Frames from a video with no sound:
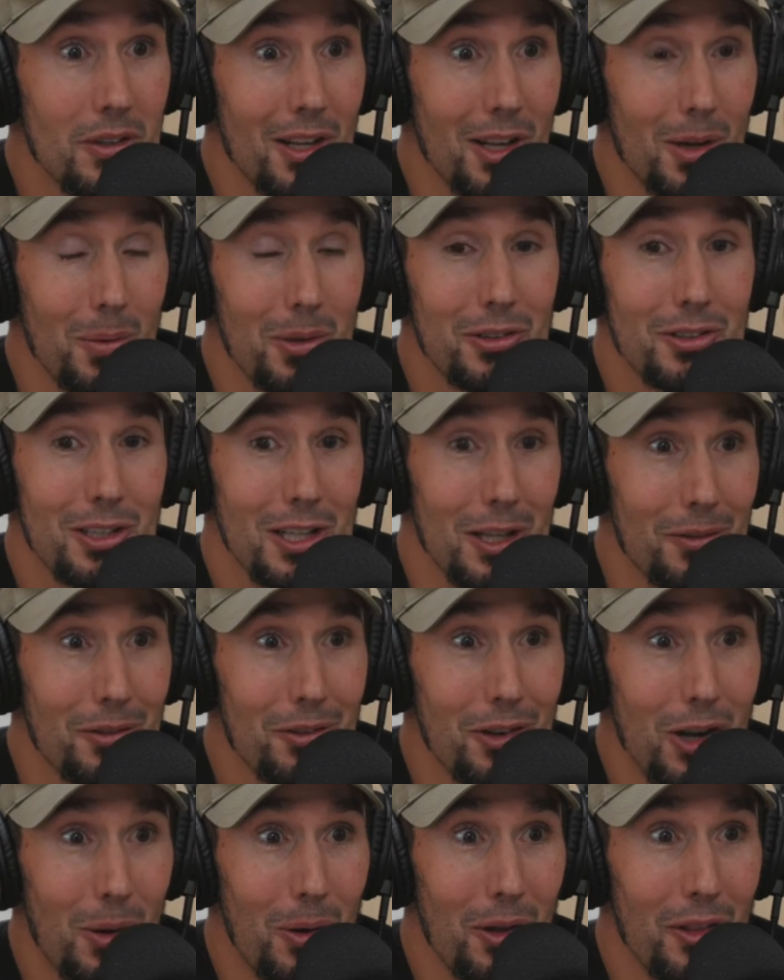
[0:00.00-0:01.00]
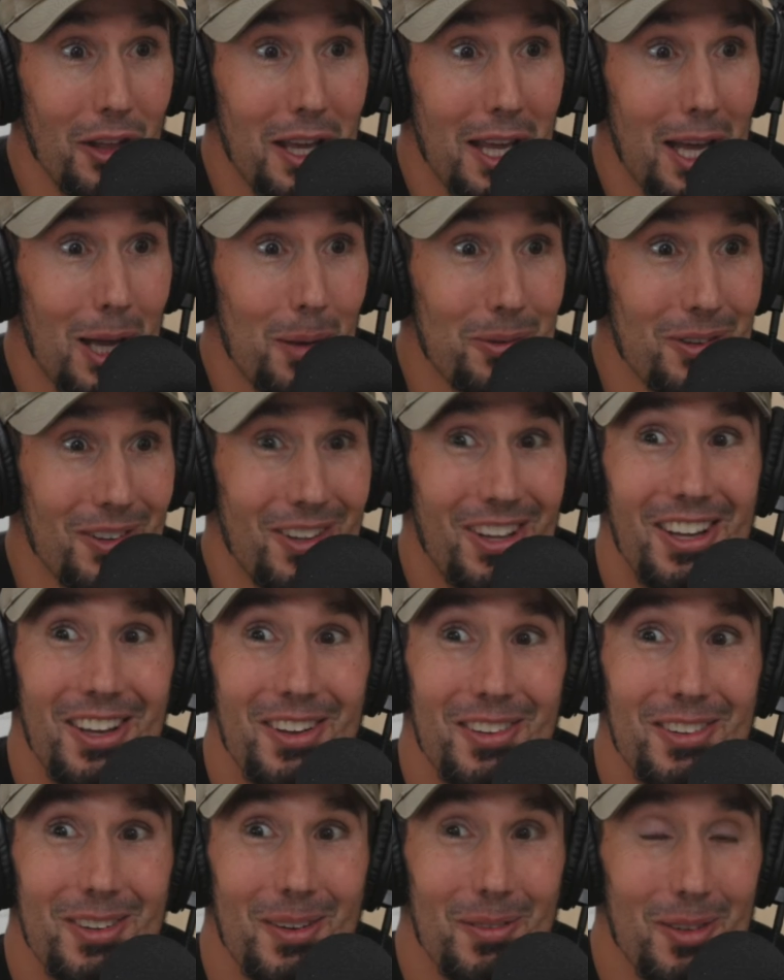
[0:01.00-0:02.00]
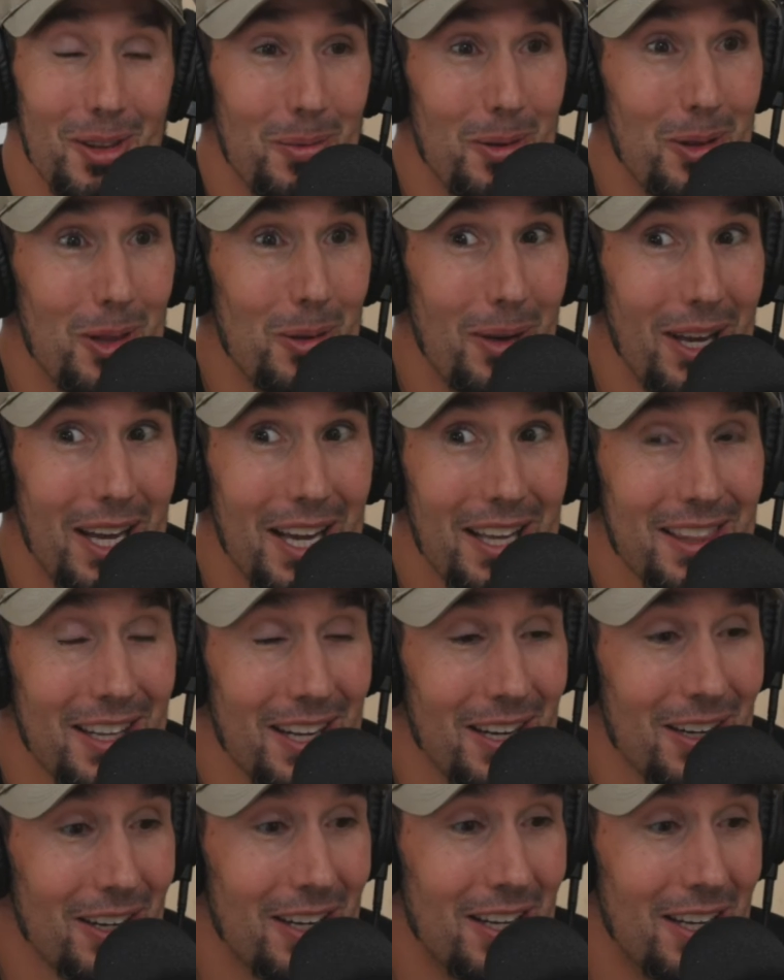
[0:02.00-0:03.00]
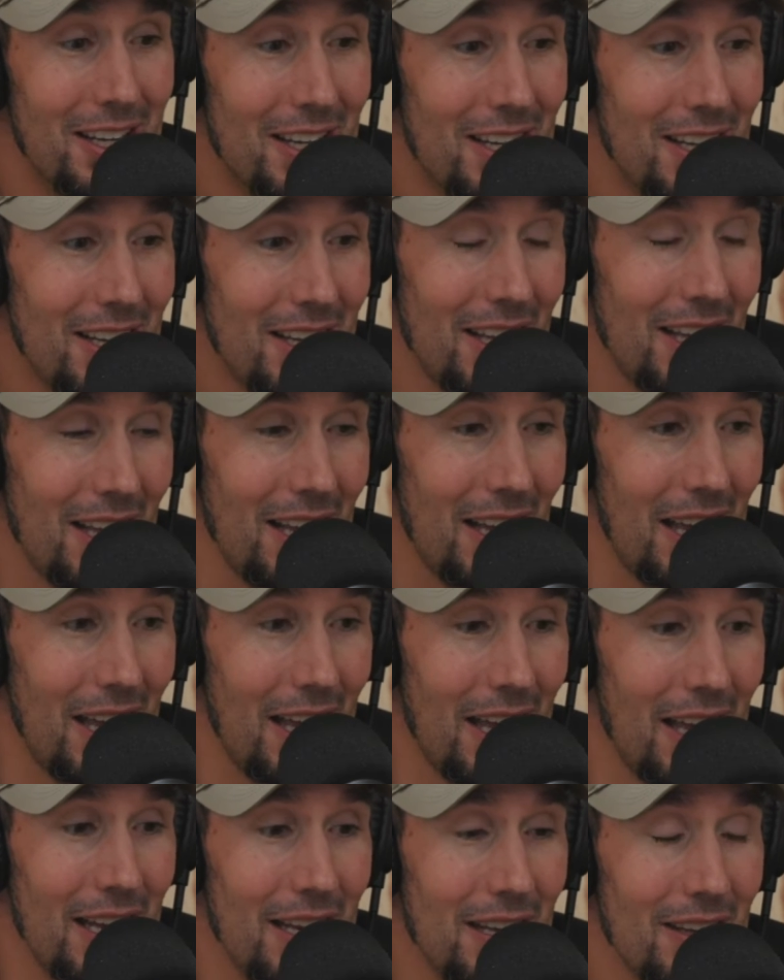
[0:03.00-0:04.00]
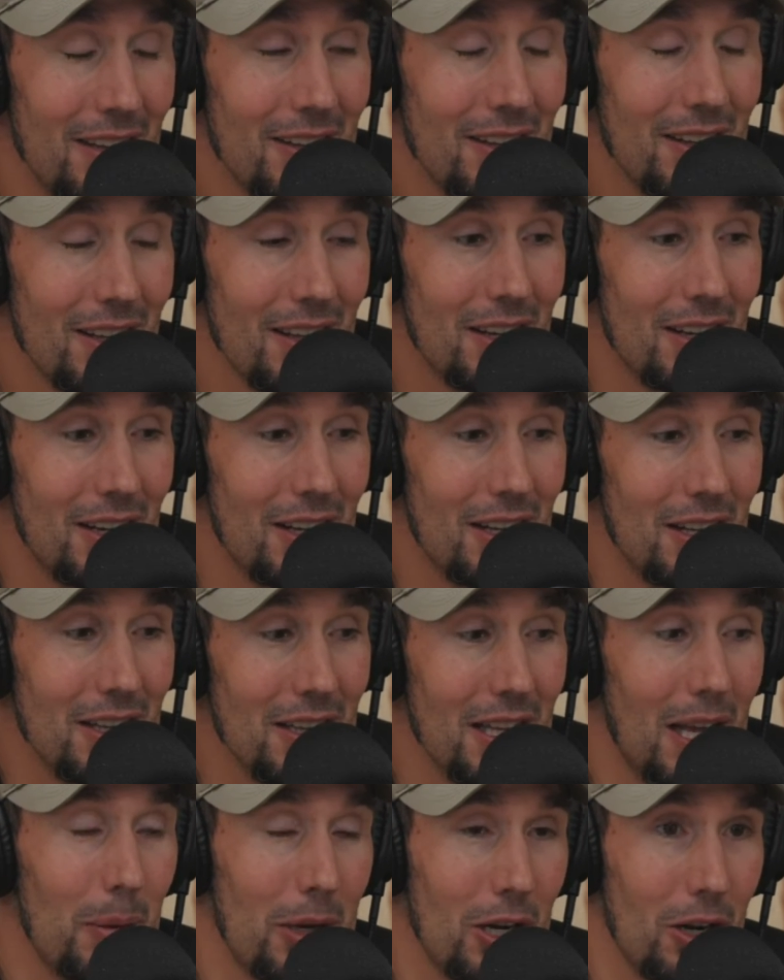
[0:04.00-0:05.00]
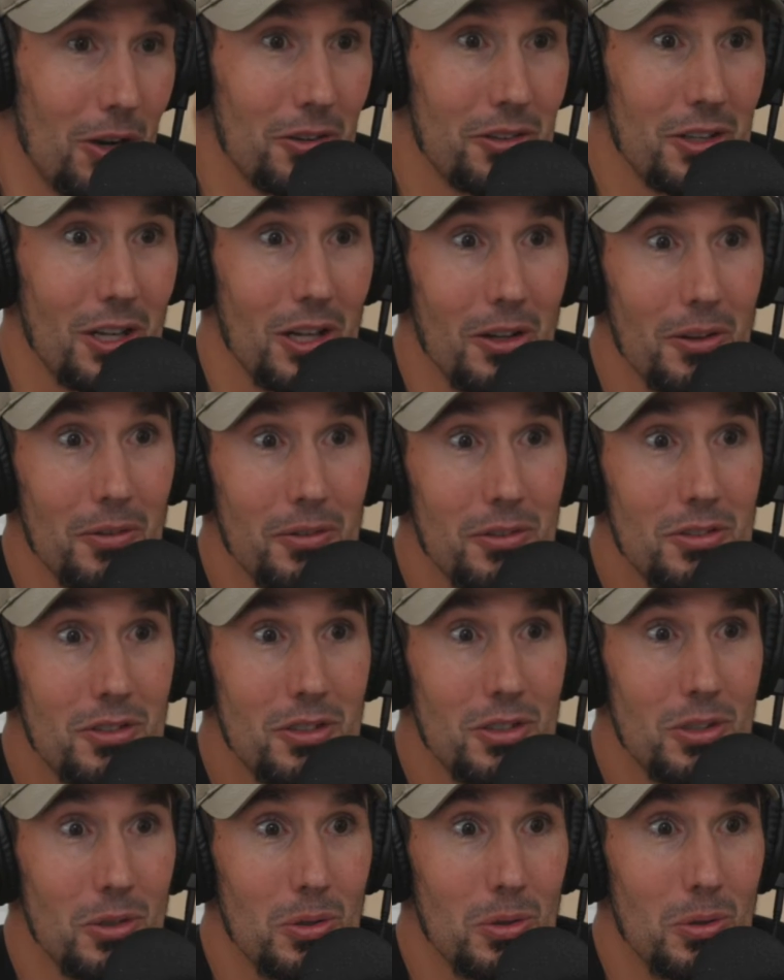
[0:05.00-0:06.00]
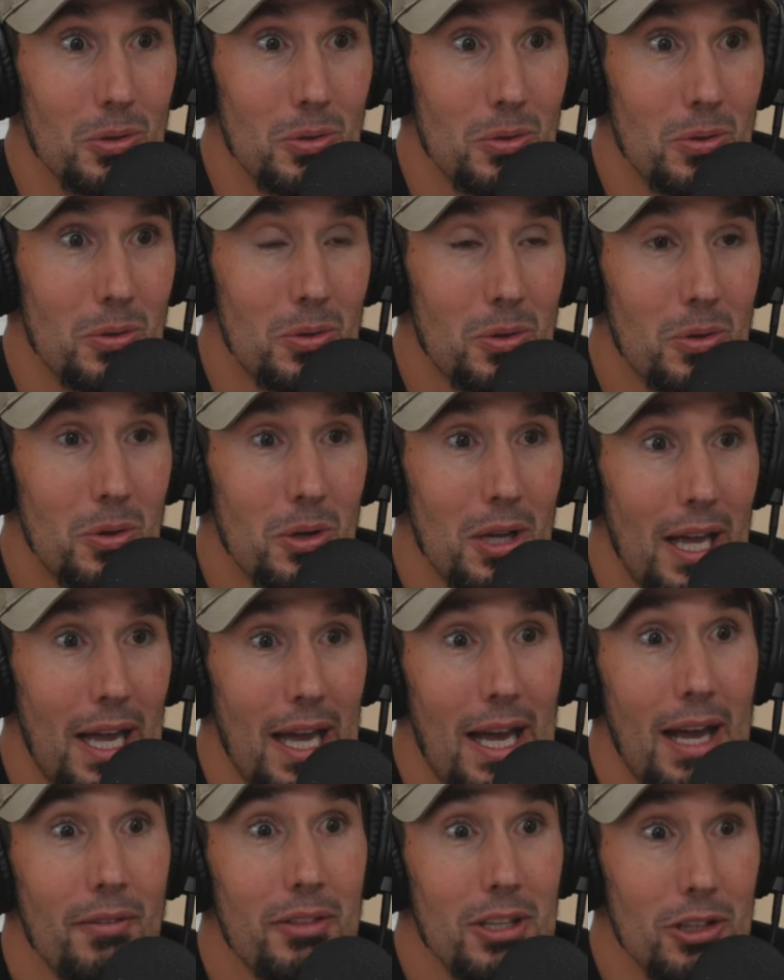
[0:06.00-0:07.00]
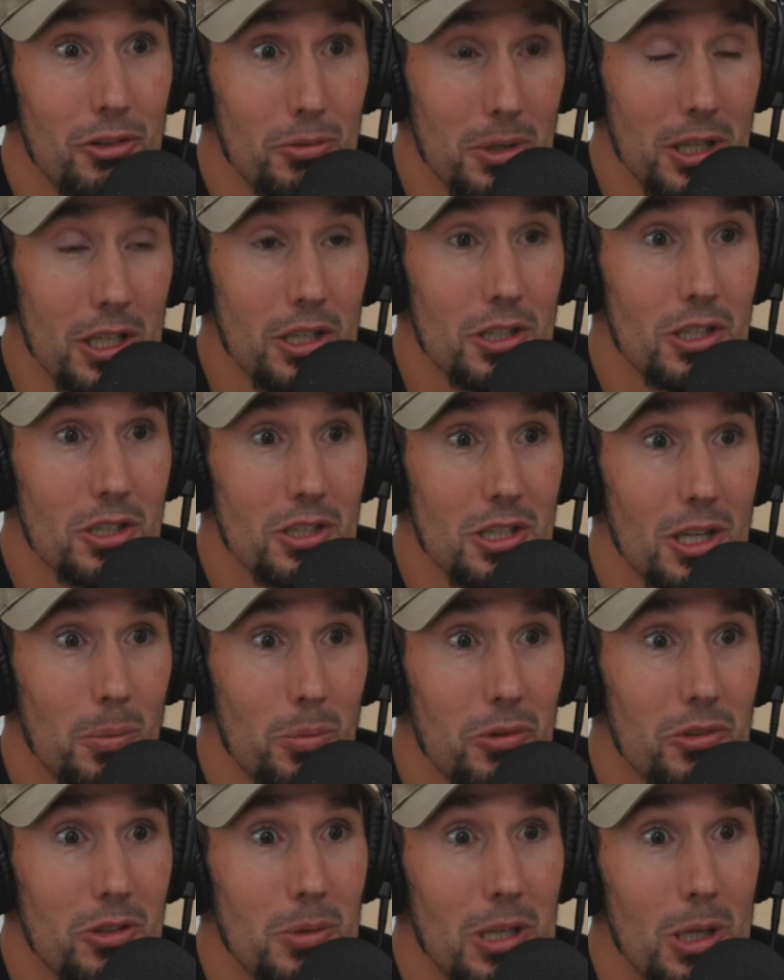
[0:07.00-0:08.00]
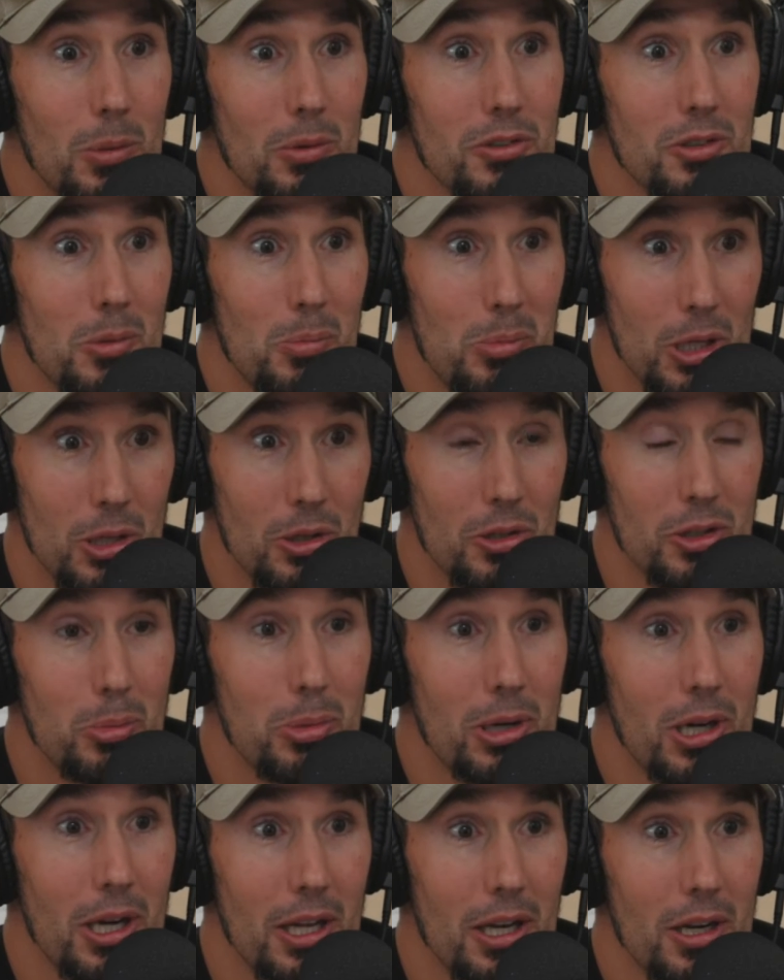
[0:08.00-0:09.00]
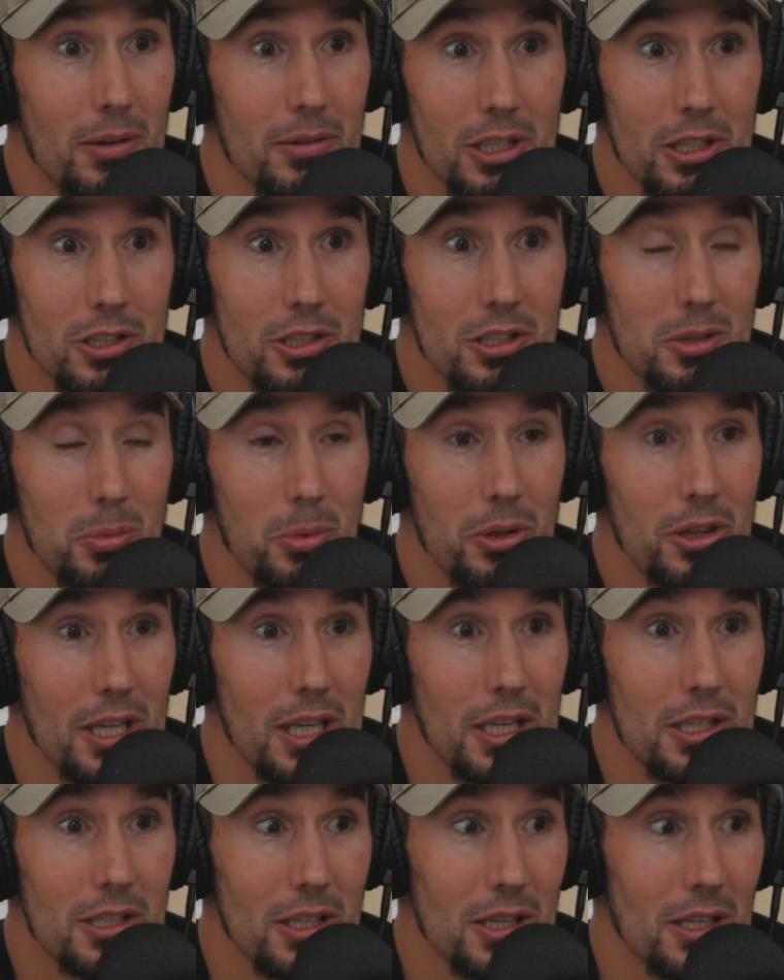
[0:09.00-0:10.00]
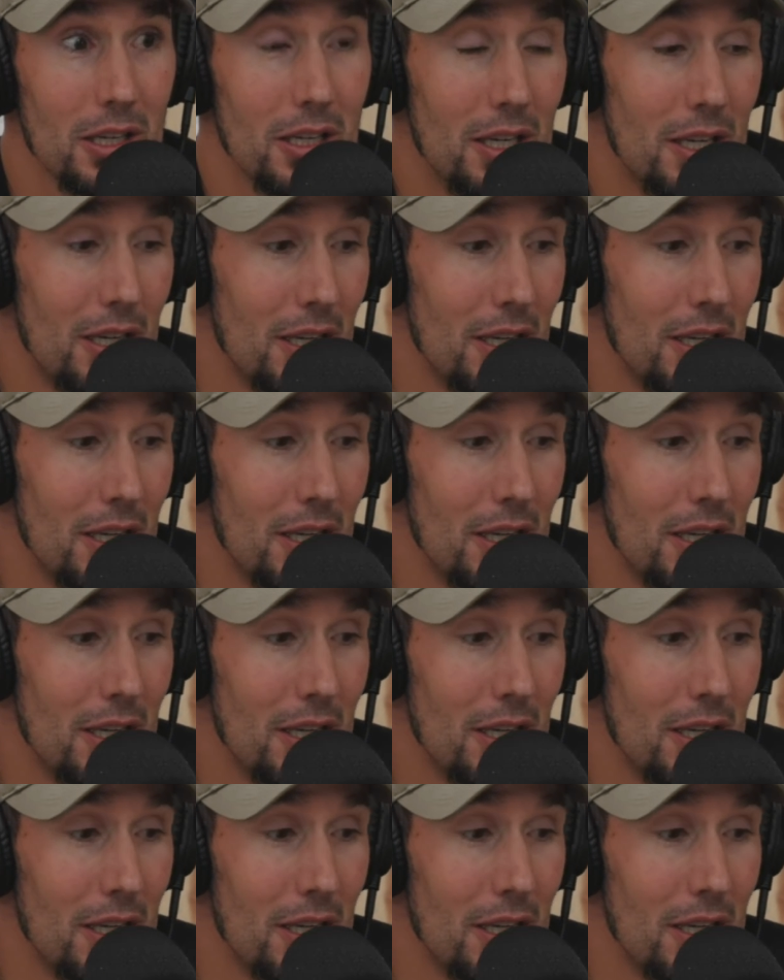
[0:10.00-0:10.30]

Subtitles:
We still have snow on the caps, some of them in the back there, and allowing ourselves to have these relationships, to be able to build upon a relationship with nature.